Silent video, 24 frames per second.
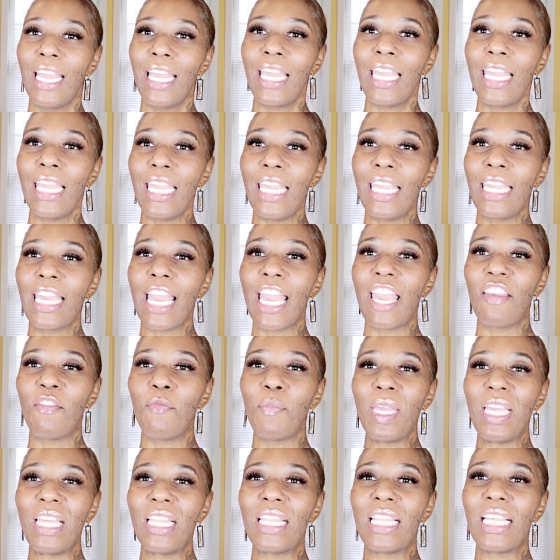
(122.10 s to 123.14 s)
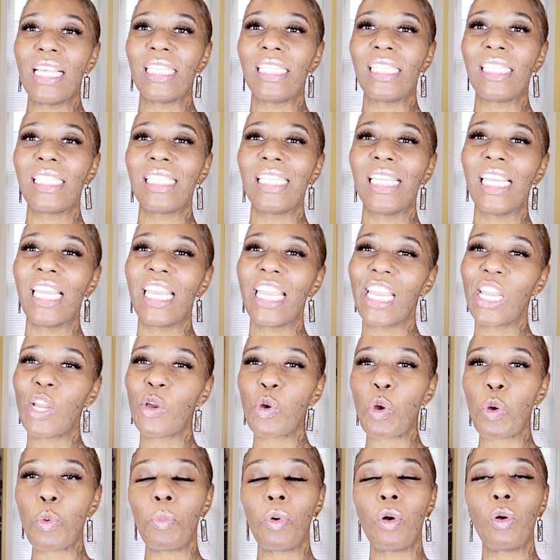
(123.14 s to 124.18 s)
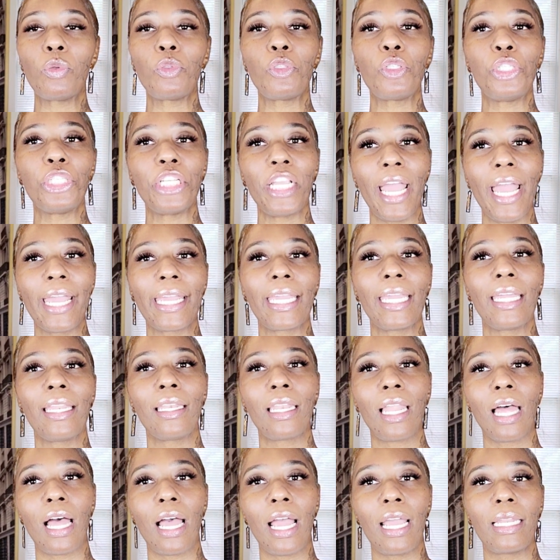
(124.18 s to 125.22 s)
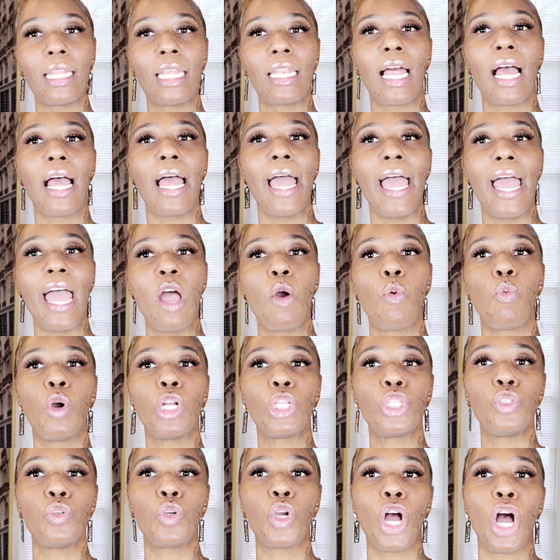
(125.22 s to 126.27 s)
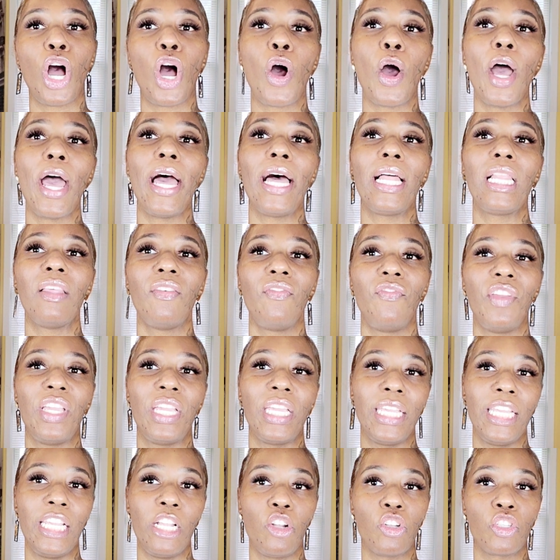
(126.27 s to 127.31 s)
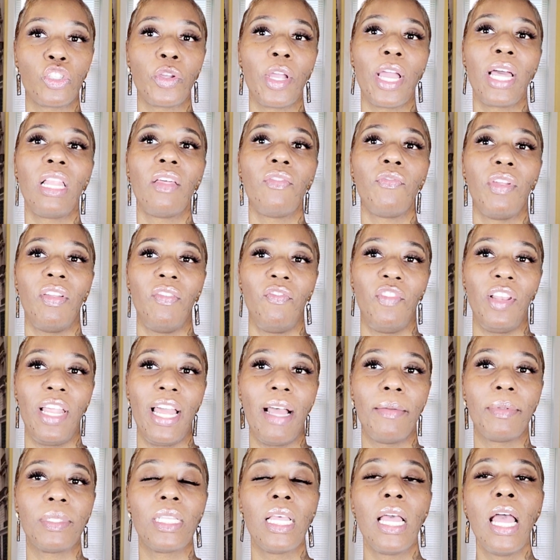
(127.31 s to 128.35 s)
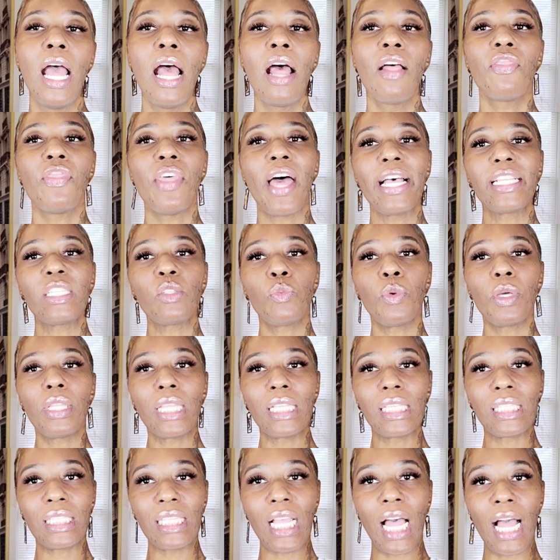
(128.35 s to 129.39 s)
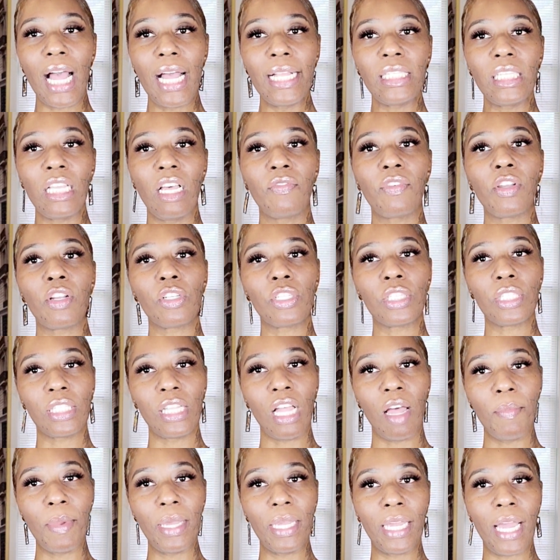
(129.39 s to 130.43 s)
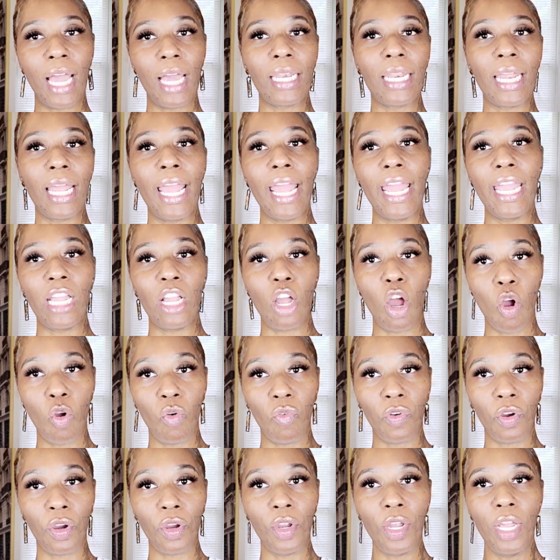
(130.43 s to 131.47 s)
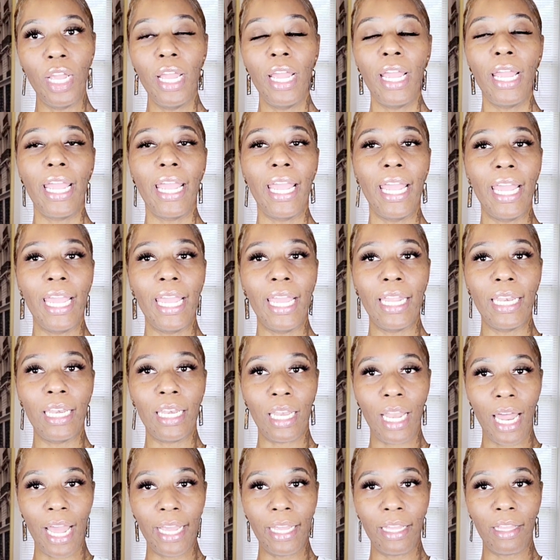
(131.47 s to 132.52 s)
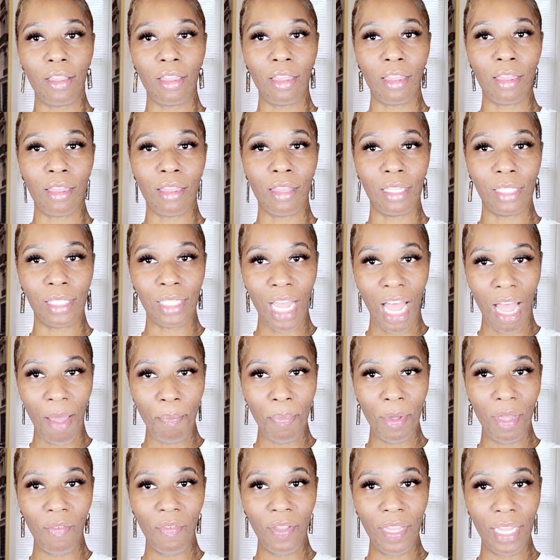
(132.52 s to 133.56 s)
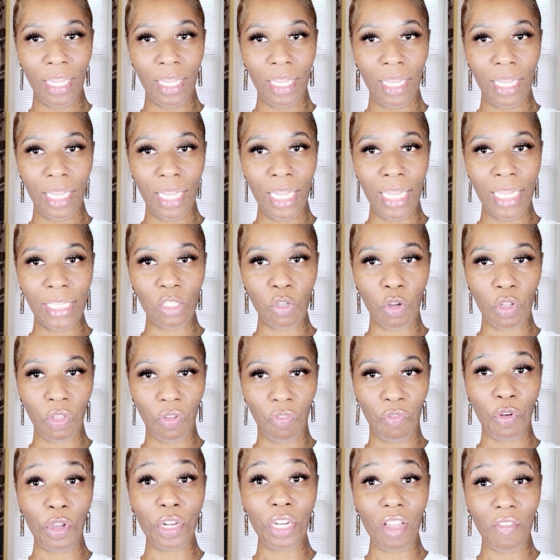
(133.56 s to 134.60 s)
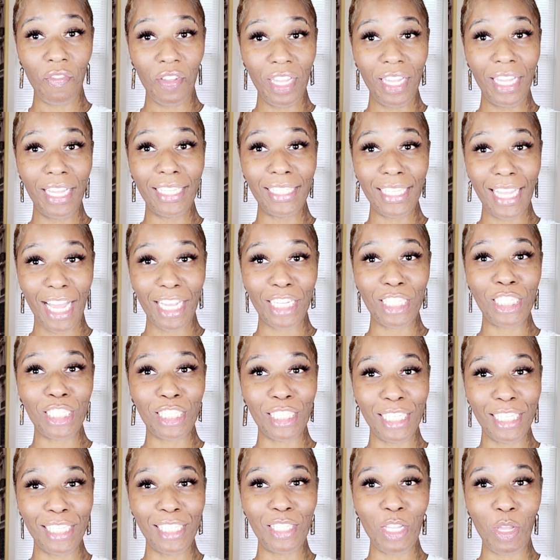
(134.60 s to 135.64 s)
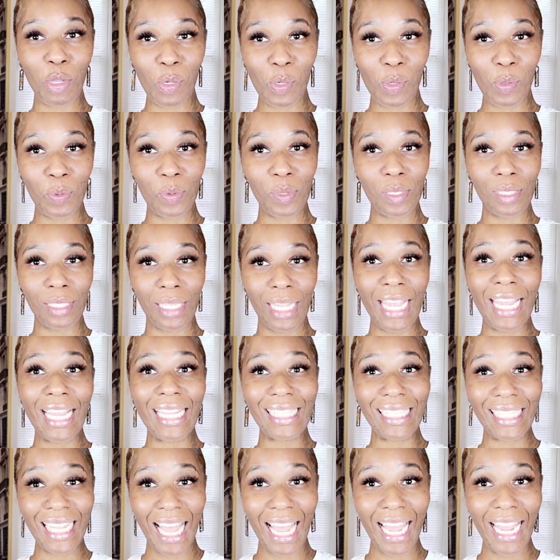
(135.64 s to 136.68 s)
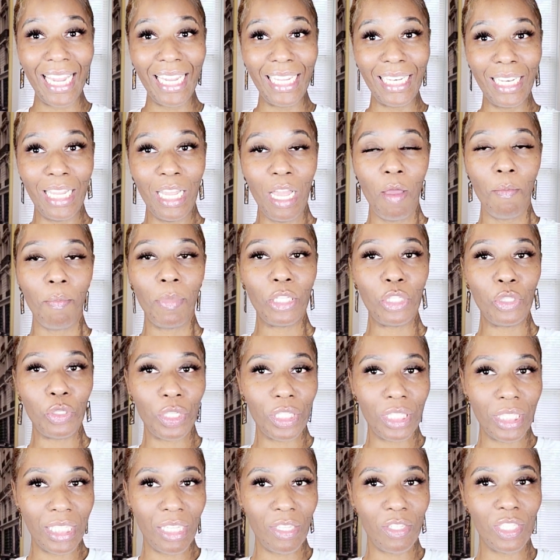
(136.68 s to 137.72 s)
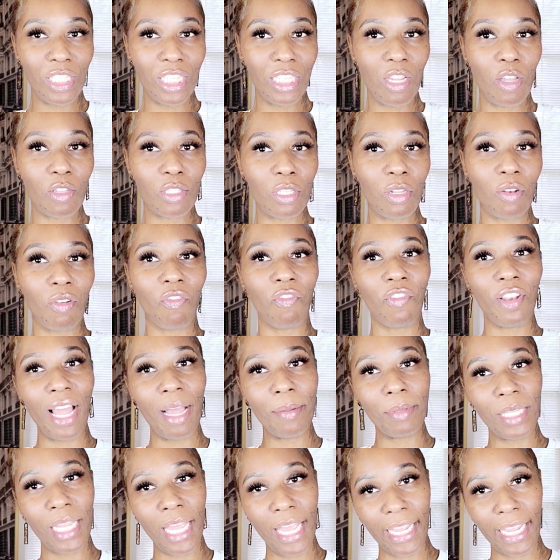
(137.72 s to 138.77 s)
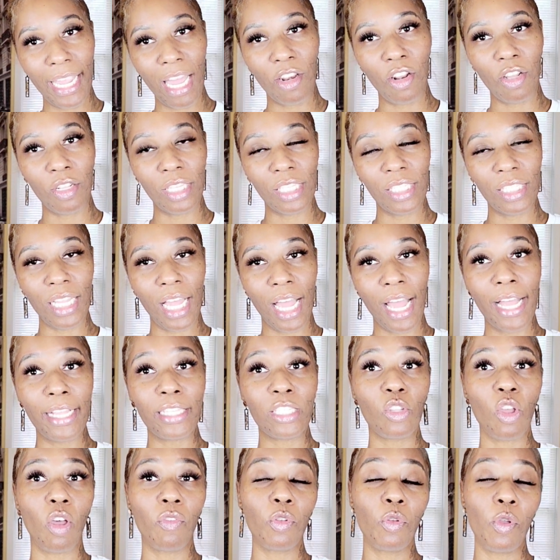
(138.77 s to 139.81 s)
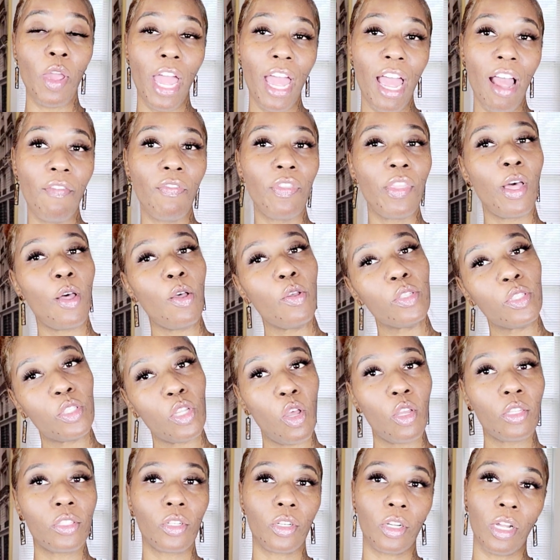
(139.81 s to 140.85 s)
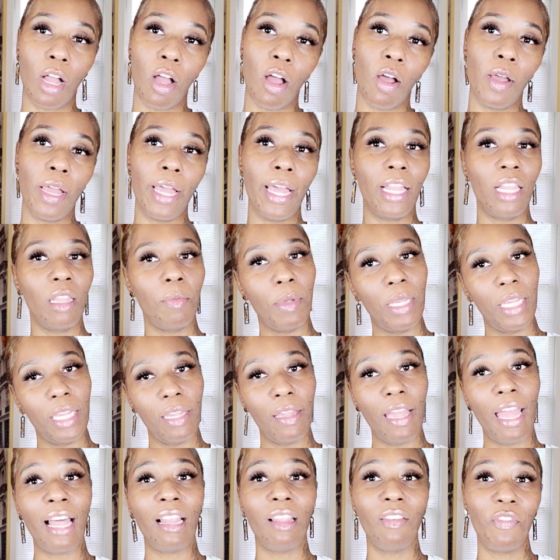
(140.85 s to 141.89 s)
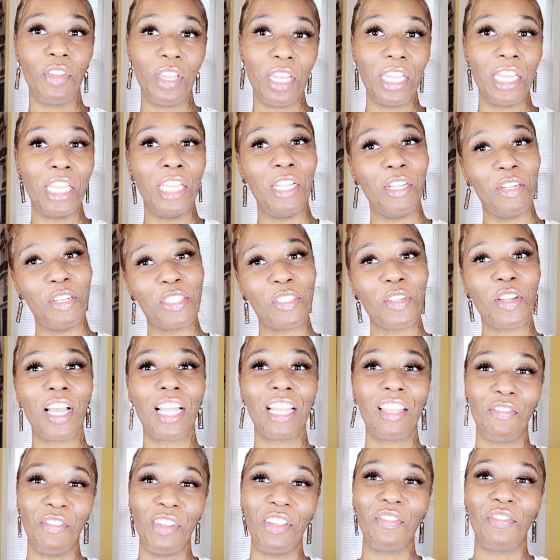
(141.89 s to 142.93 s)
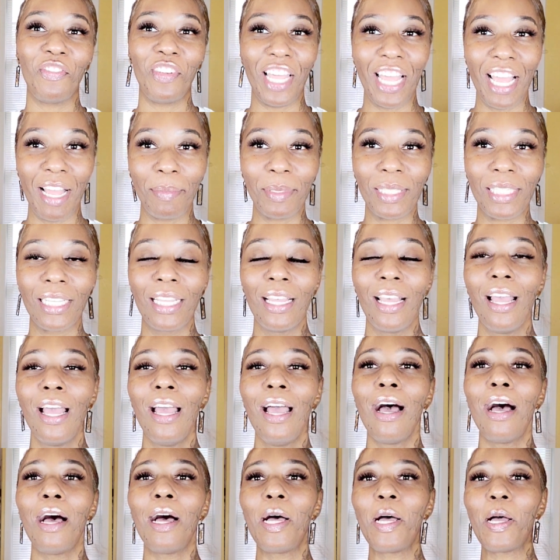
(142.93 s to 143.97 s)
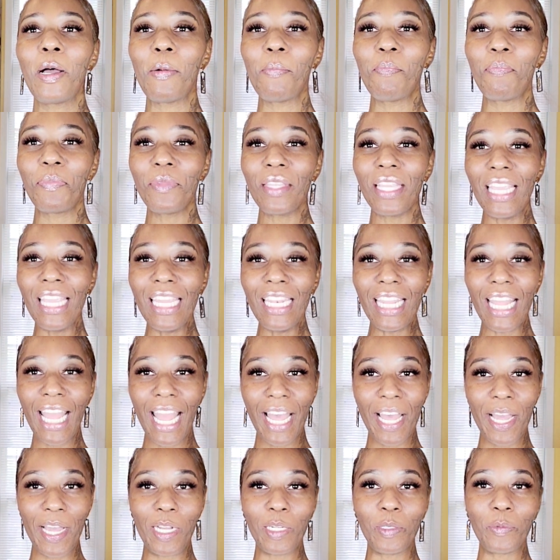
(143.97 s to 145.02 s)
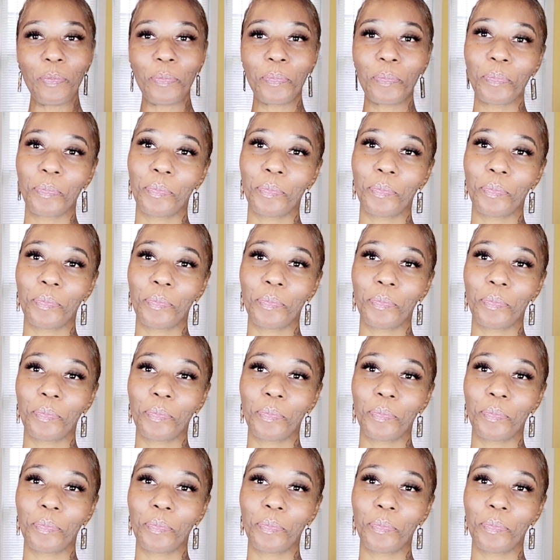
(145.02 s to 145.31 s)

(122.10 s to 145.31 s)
he gave me this terrible jagged line, and I had what you call elephant ears or elephant flaps. That's when the sides of your stomach kind of hang over, and like the top of it is, or the front of it is actually sewed in tight, but you can still see those little flaps hang out on the side. So if you have those are called elephant ears or elephant flaps. Anyhow,